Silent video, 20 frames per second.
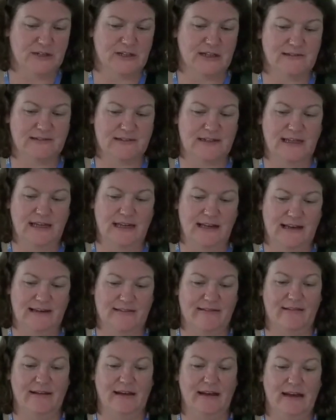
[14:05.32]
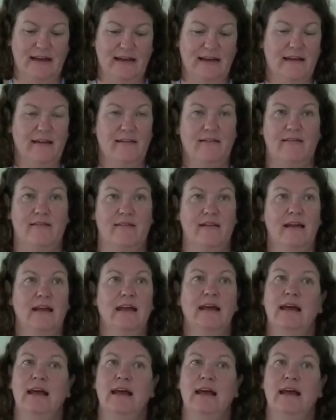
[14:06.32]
measures, key lesson here is,